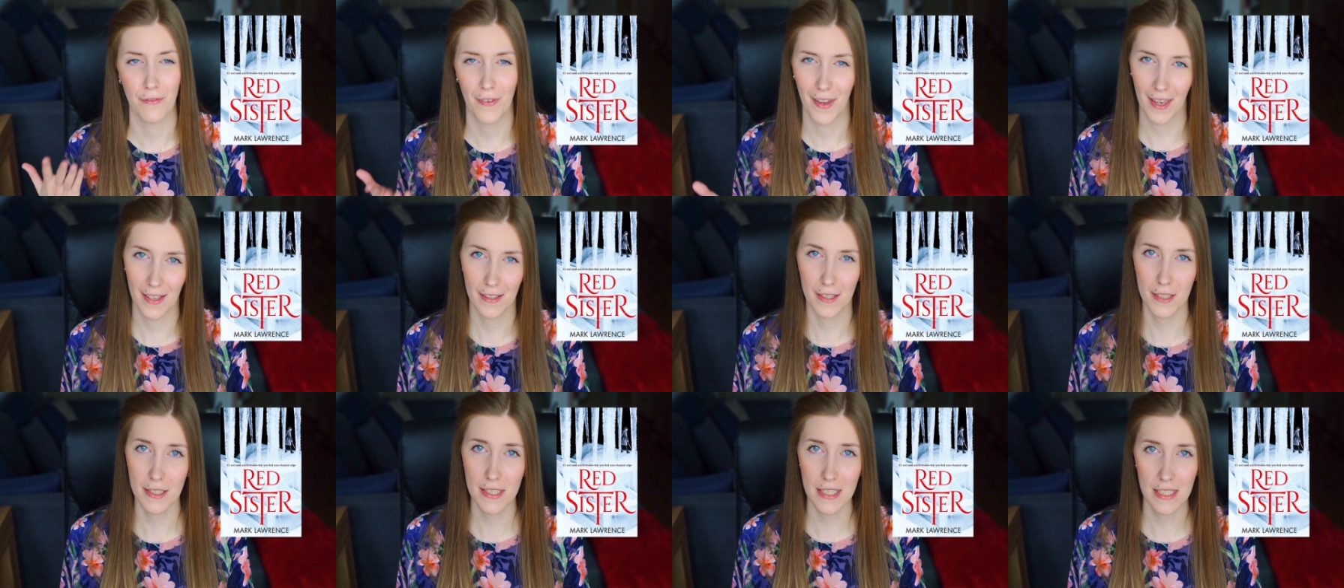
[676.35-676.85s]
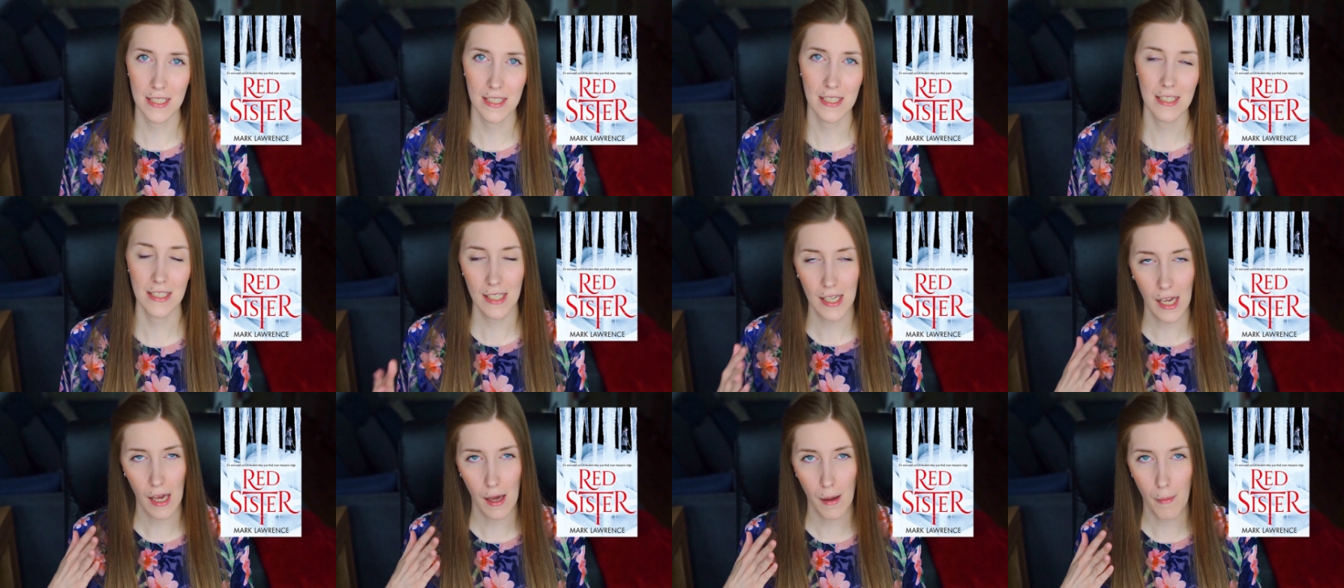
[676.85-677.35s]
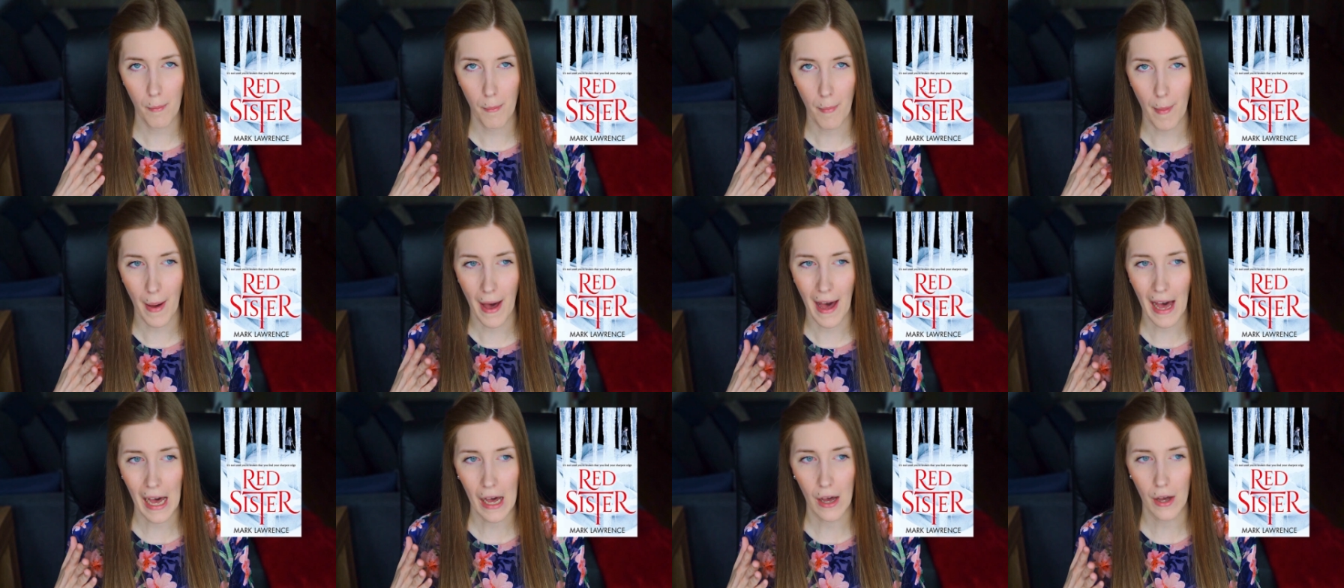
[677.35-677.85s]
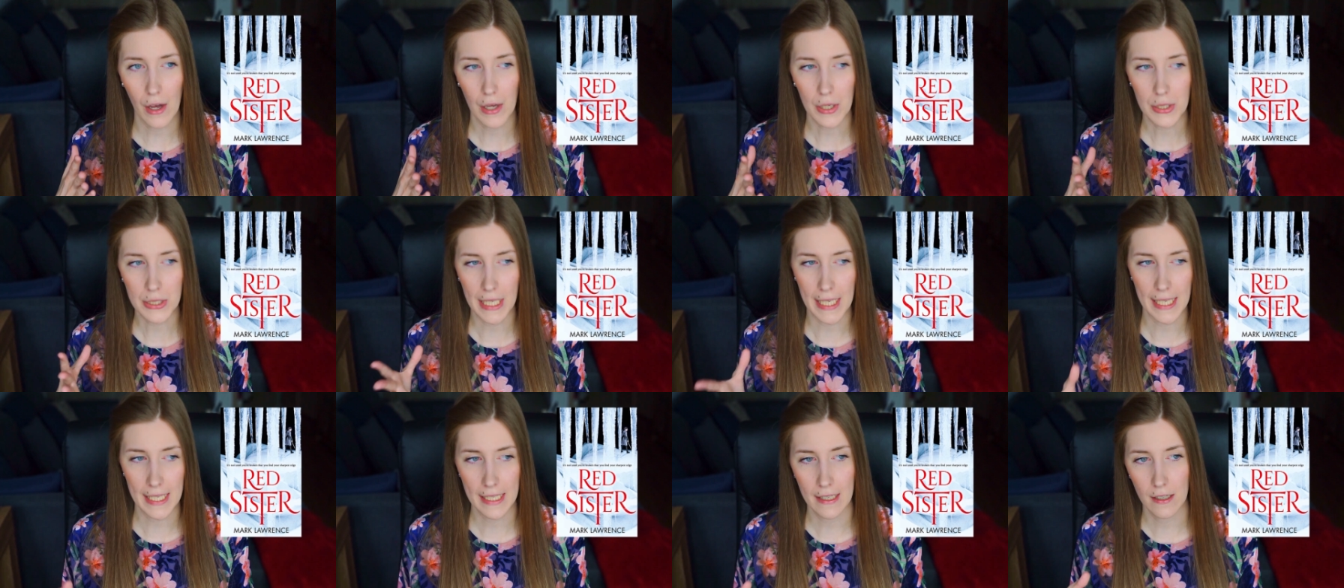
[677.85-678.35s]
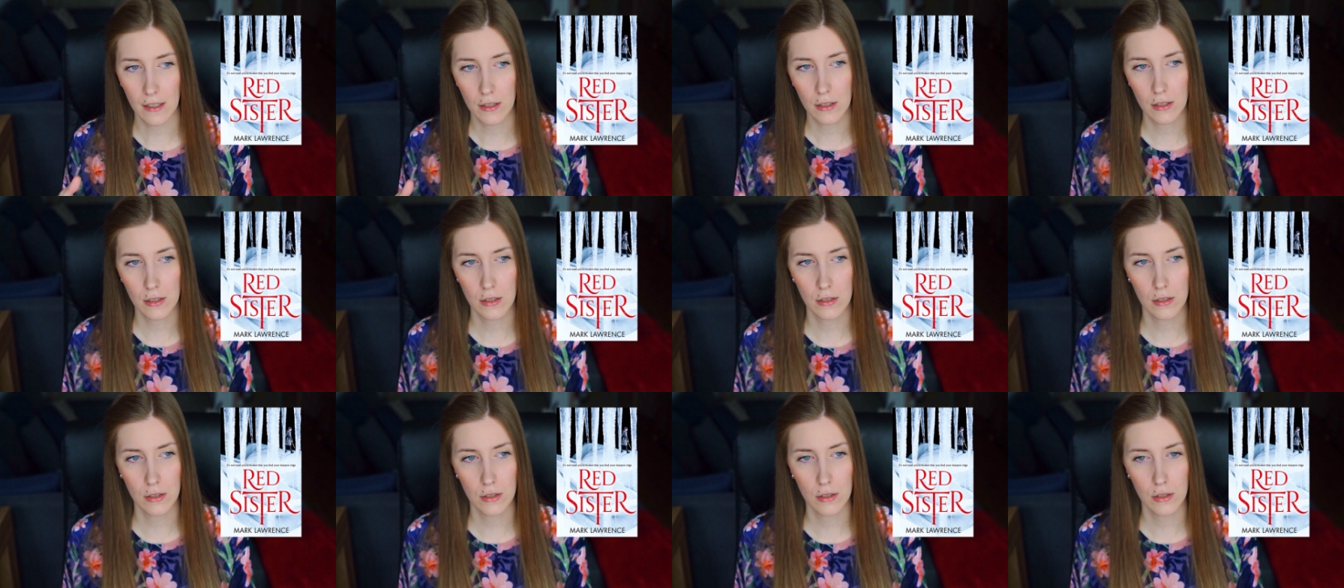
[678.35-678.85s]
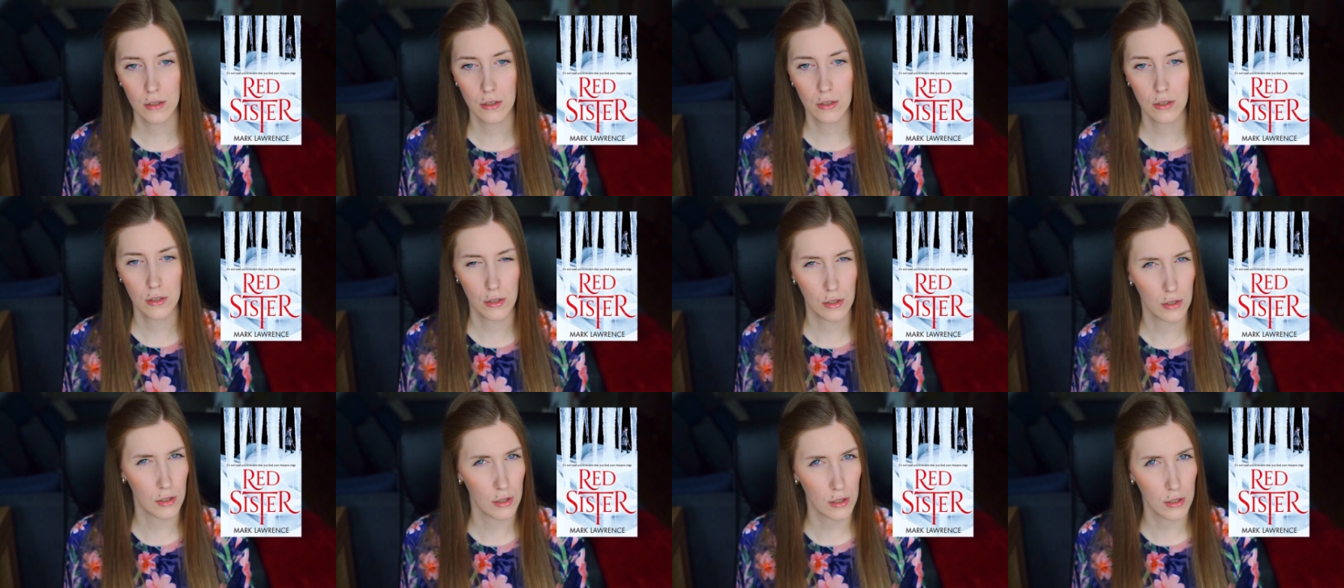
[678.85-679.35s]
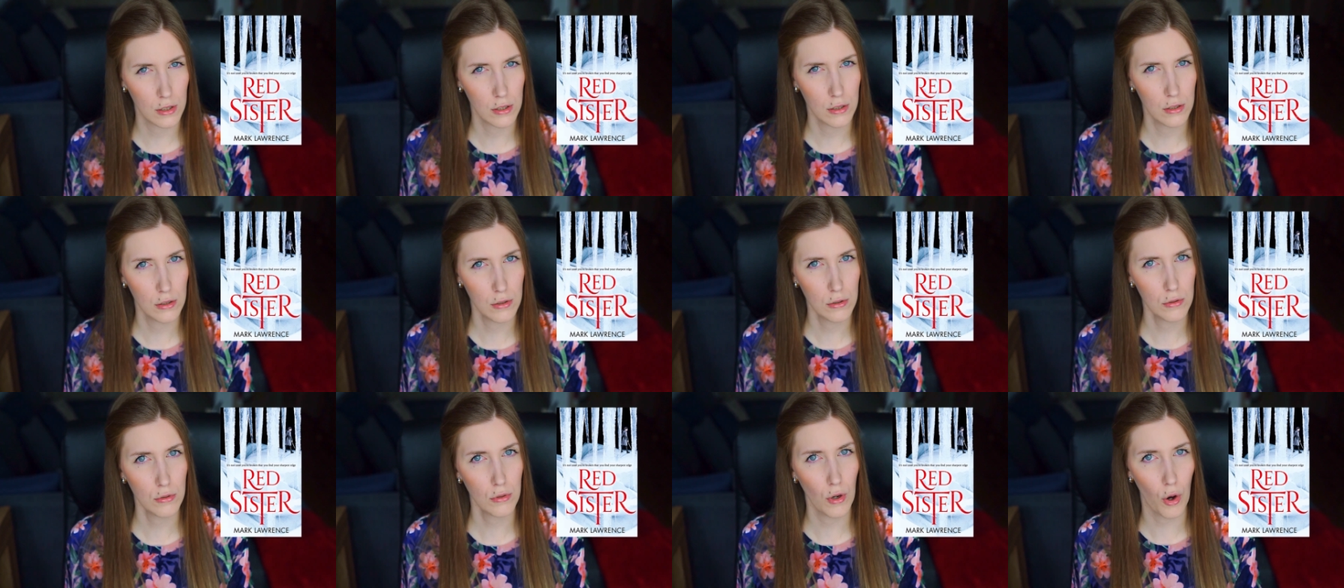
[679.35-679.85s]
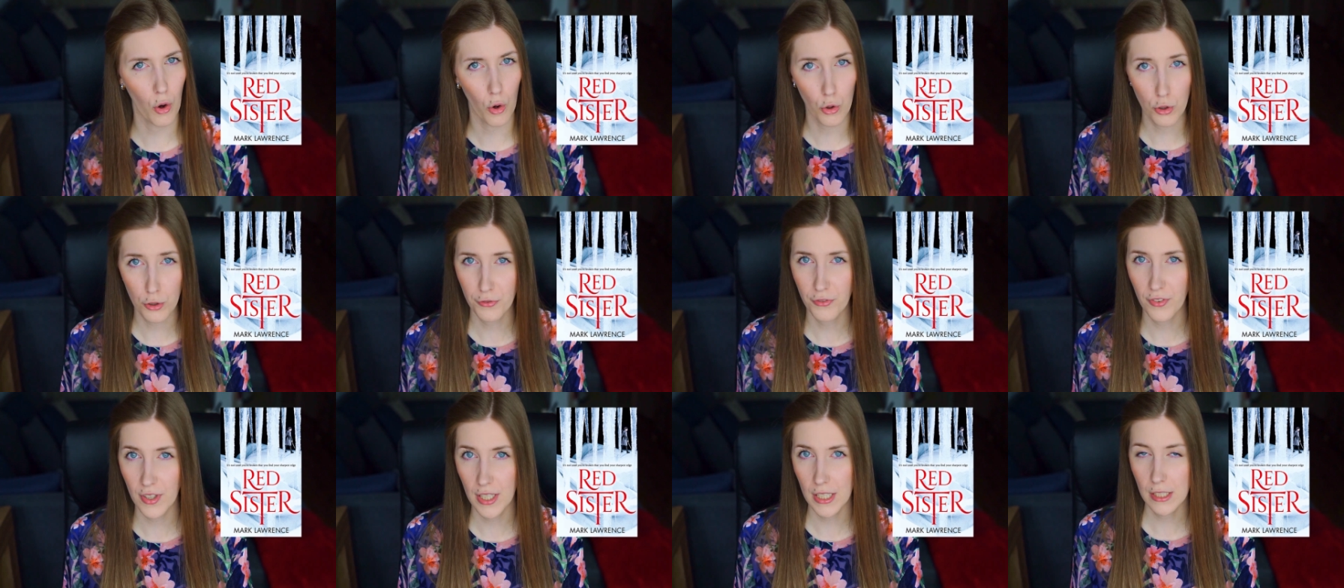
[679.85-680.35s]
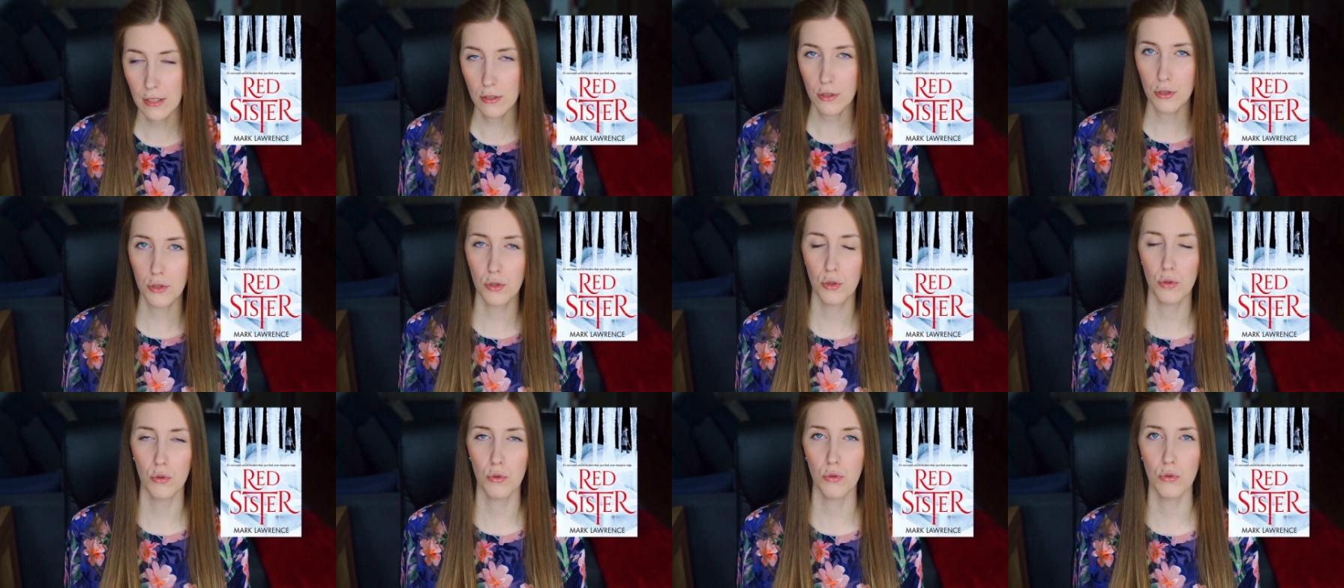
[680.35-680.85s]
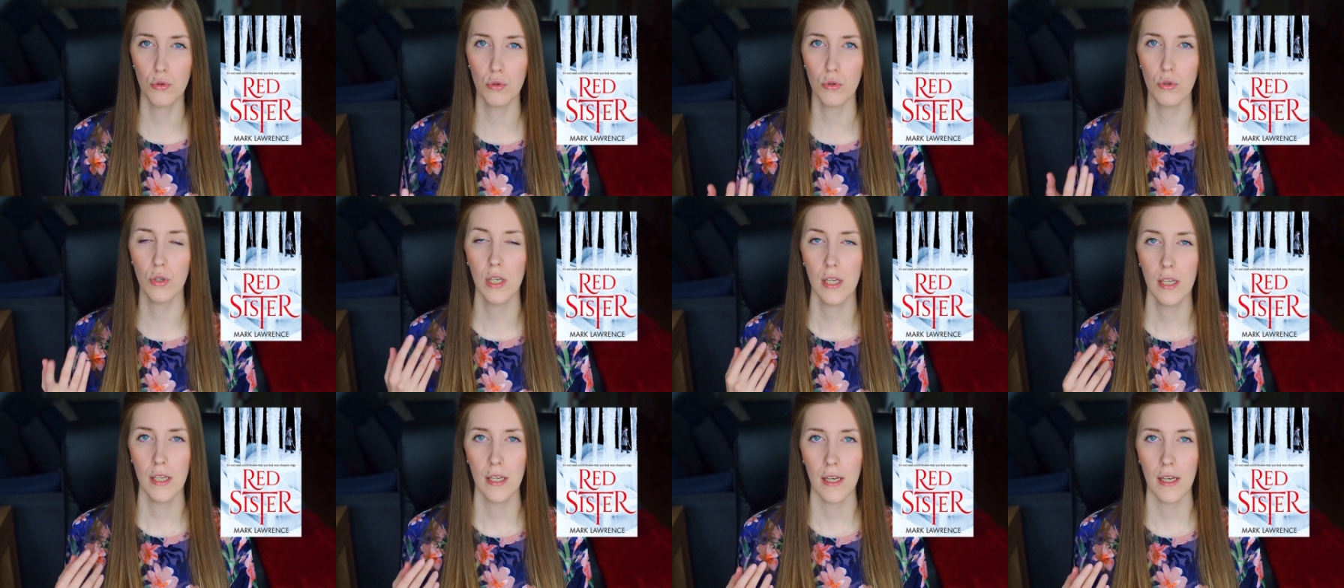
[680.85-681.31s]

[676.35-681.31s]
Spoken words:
fantasy about a young girl orphan who